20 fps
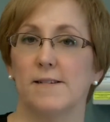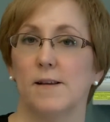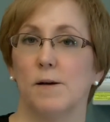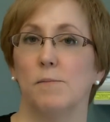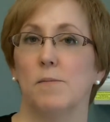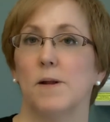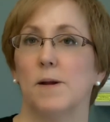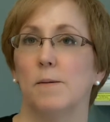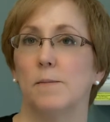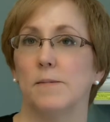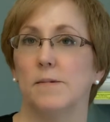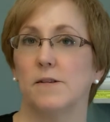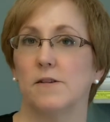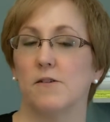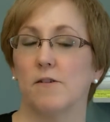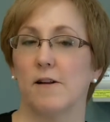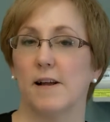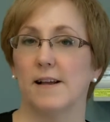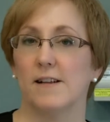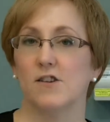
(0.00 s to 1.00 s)
symptoms
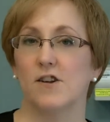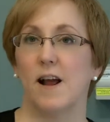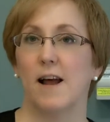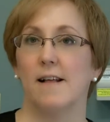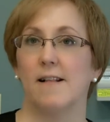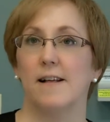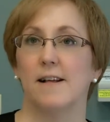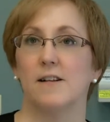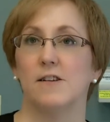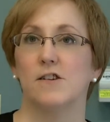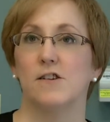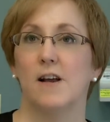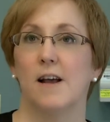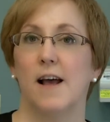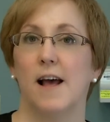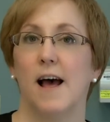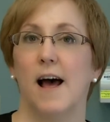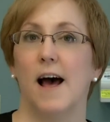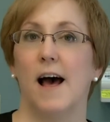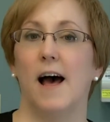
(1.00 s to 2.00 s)
during a challenge,
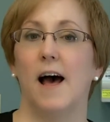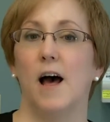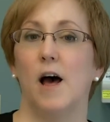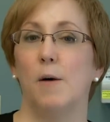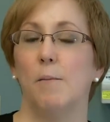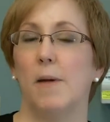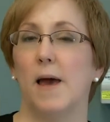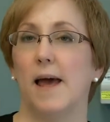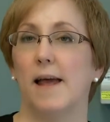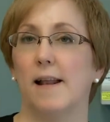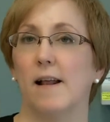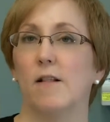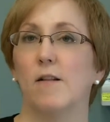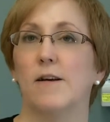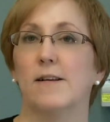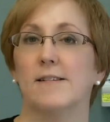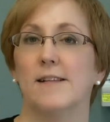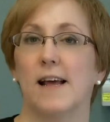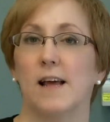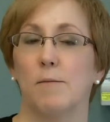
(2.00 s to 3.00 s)
and it
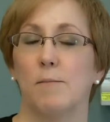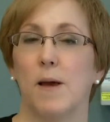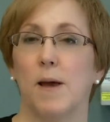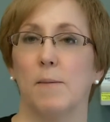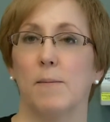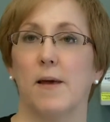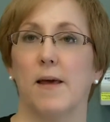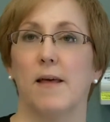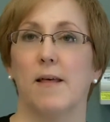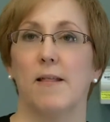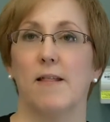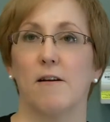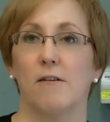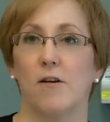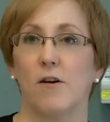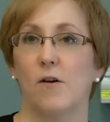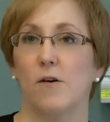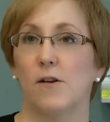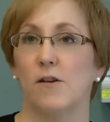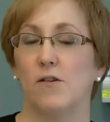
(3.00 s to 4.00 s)
looks like maybe they're
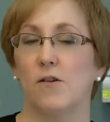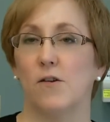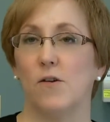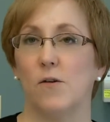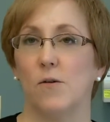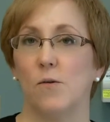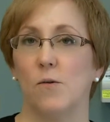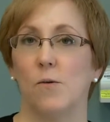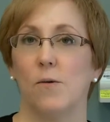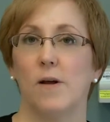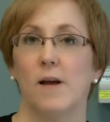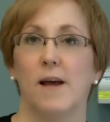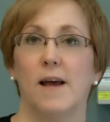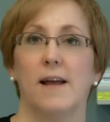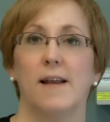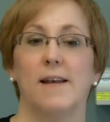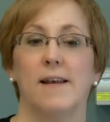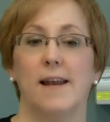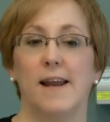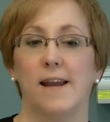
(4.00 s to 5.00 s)
going to
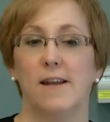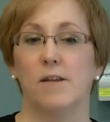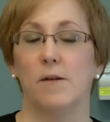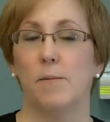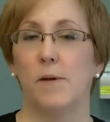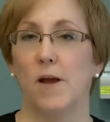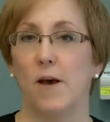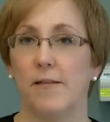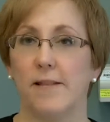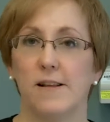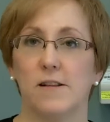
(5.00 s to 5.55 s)
need to be on